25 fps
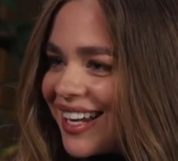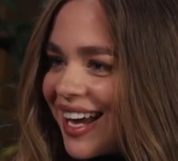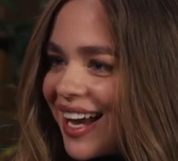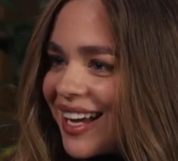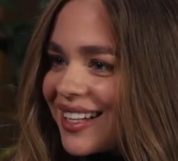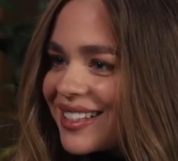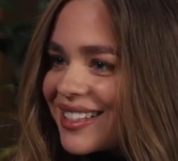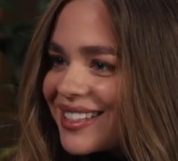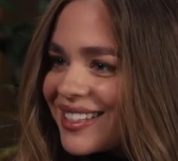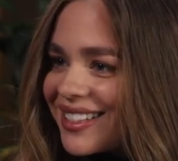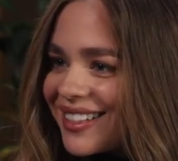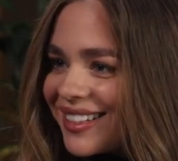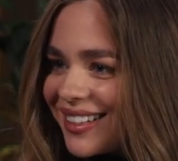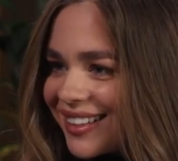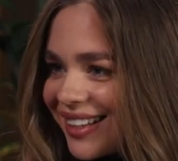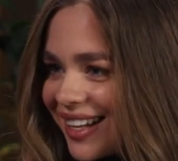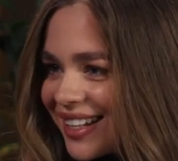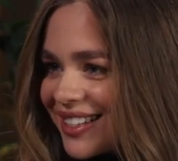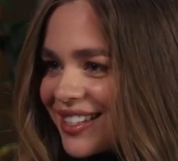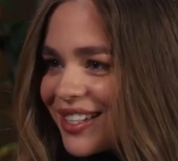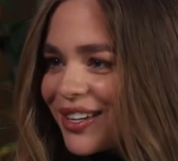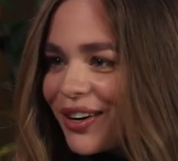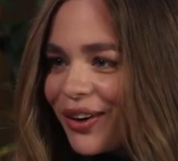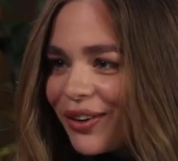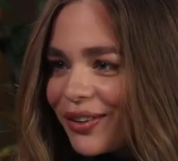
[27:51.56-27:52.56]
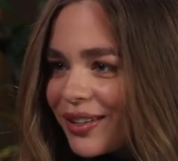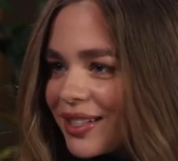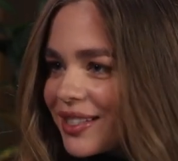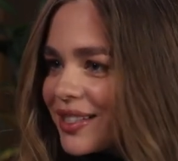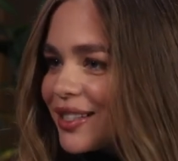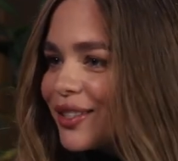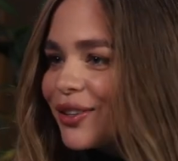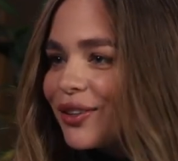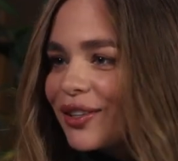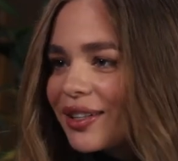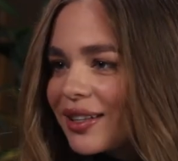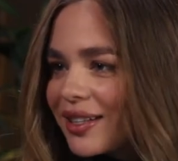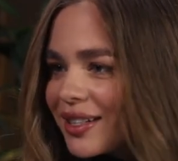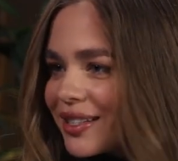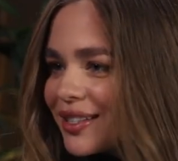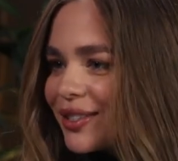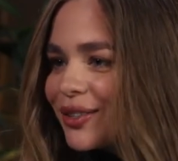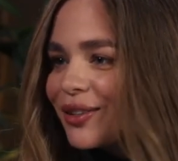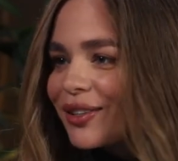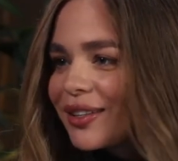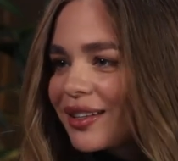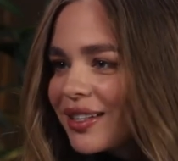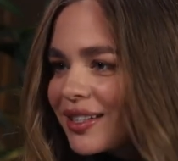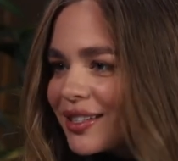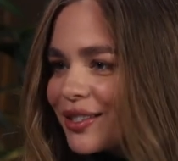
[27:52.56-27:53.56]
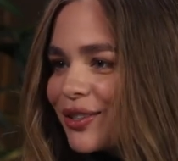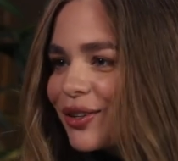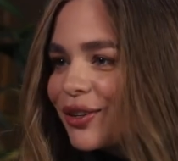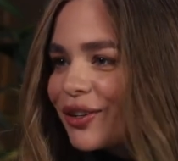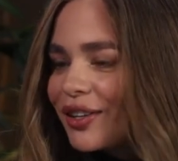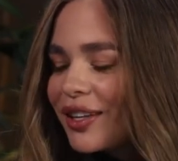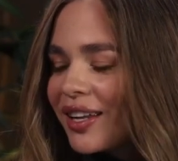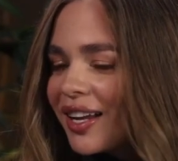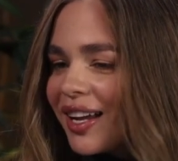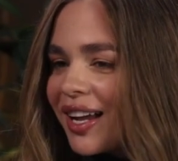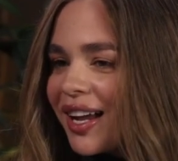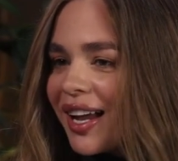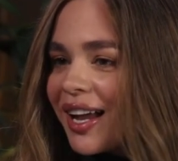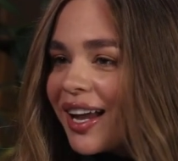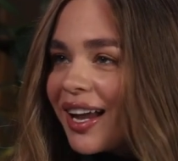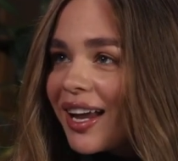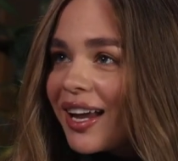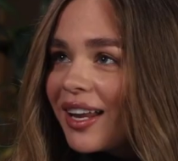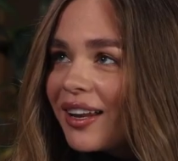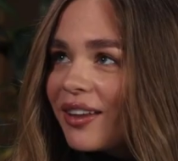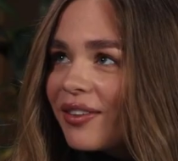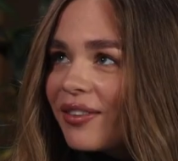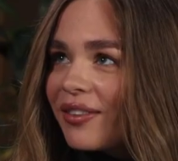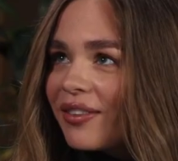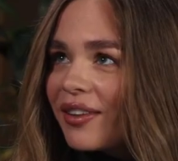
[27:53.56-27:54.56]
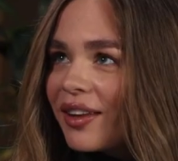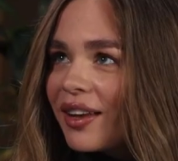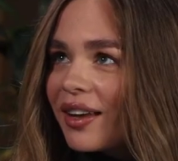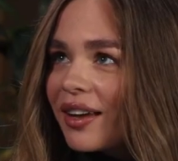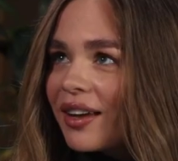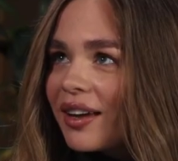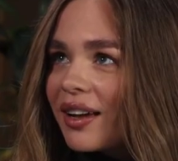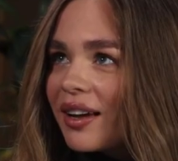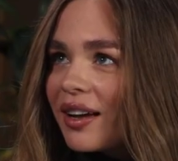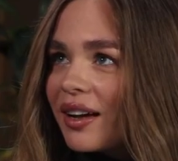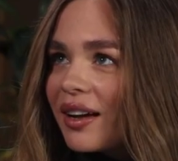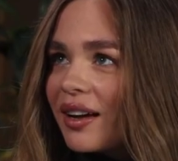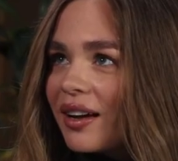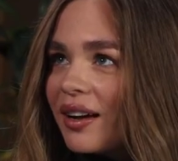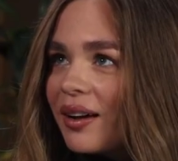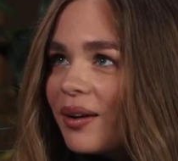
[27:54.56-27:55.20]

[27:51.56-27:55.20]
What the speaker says: Yeah. Yes, let's go, let's do it. And I think